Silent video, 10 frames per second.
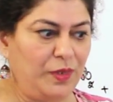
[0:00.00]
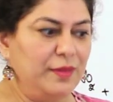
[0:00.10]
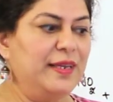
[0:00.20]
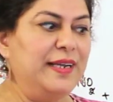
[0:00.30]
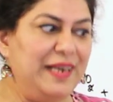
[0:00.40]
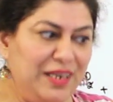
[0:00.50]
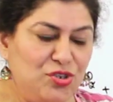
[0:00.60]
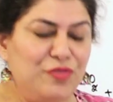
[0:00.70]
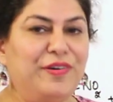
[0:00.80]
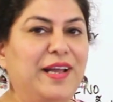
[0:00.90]
The
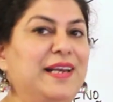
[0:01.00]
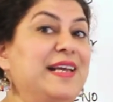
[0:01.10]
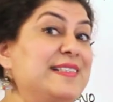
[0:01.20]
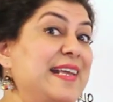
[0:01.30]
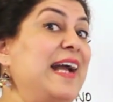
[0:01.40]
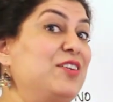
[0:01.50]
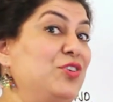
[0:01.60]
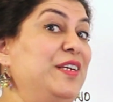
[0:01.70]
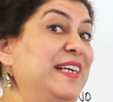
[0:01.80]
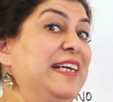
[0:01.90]
electrophile is
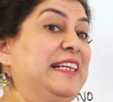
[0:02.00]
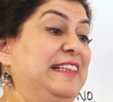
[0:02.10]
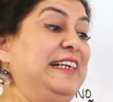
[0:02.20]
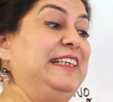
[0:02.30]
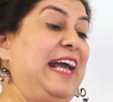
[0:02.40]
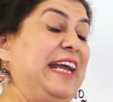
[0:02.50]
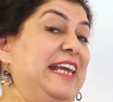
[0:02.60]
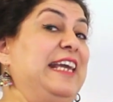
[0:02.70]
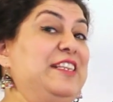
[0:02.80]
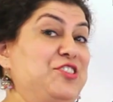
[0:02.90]
actually the
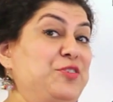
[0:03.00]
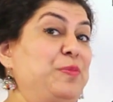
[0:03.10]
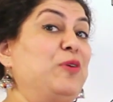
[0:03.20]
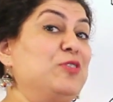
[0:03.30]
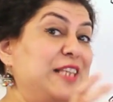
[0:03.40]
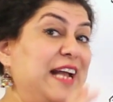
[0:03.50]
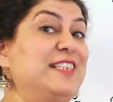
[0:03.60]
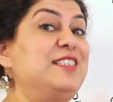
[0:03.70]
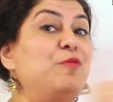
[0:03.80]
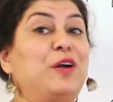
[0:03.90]
attacking agent, because that
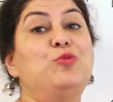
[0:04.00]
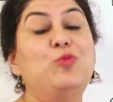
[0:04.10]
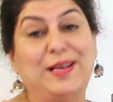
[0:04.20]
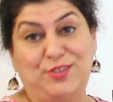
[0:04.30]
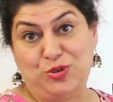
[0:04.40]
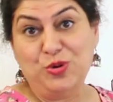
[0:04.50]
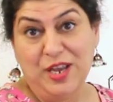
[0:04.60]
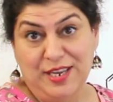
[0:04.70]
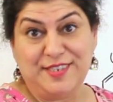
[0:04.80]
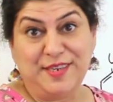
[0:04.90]
is the one who has to
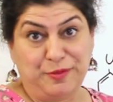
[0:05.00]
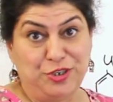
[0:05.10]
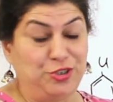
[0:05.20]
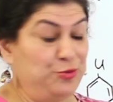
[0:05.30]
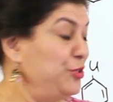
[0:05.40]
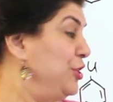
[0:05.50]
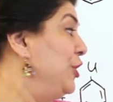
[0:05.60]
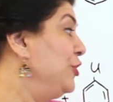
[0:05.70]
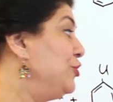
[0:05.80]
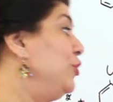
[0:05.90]
substitute.
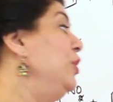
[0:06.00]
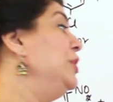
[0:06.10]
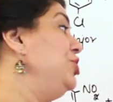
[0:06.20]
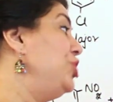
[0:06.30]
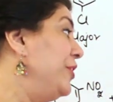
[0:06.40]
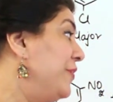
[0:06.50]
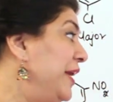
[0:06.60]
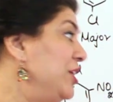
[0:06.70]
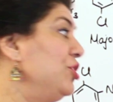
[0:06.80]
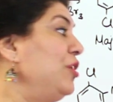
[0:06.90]
So
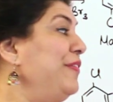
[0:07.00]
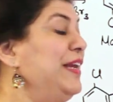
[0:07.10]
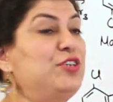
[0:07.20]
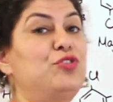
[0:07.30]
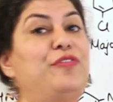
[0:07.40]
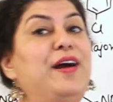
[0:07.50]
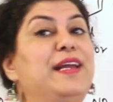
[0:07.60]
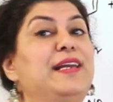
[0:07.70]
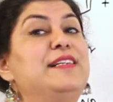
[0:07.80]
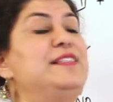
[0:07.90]
generation of
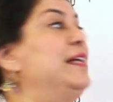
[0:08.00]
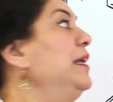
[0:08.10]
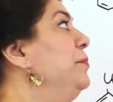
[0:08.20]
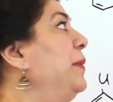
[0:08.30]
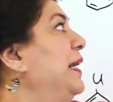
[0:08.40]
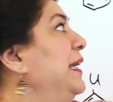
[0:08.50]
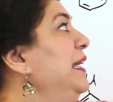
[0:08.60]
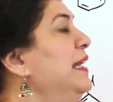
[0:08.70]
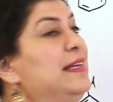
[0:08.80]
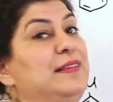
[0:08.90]
electrophile is done
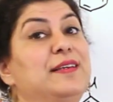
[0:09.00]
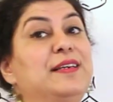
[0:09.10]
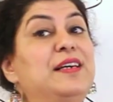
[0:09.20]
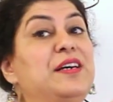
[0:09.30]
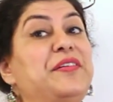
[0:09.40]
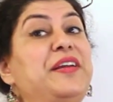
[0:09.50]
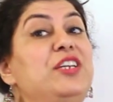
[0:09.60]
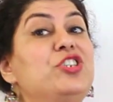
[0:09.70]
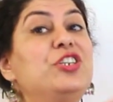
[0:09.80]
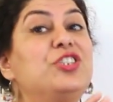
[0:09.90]
by the
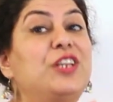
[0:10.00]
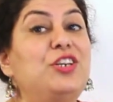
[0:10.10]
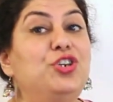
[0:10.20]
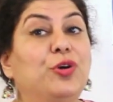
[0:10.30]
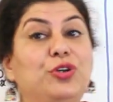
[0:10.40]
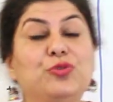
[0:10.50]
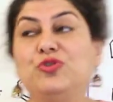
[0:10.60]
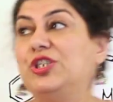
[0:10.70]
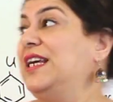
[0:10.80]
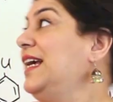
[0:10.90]
reagent that you are
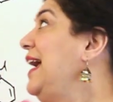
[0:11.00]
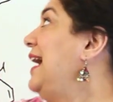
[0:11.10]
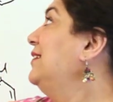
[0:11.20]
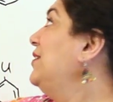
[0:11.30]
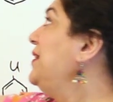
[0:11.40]
using and the